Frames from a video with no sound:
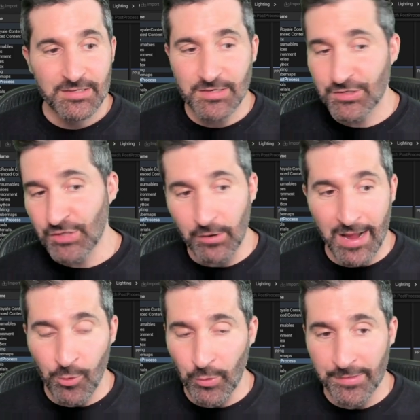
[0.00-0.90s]
to start
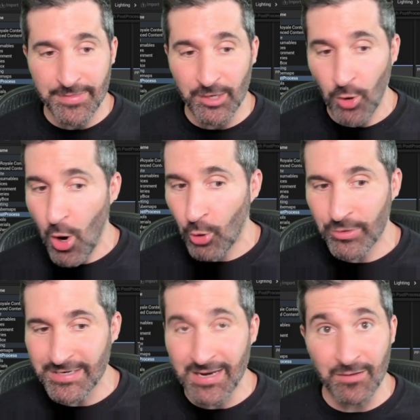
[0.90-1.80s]
out with that are
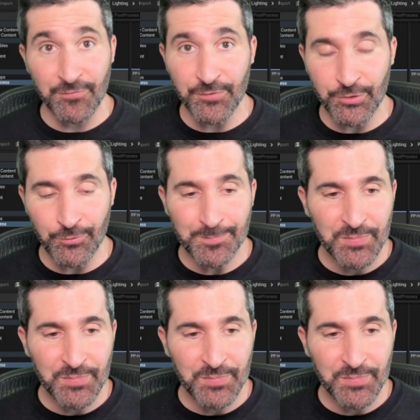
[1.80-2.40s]
already done for you.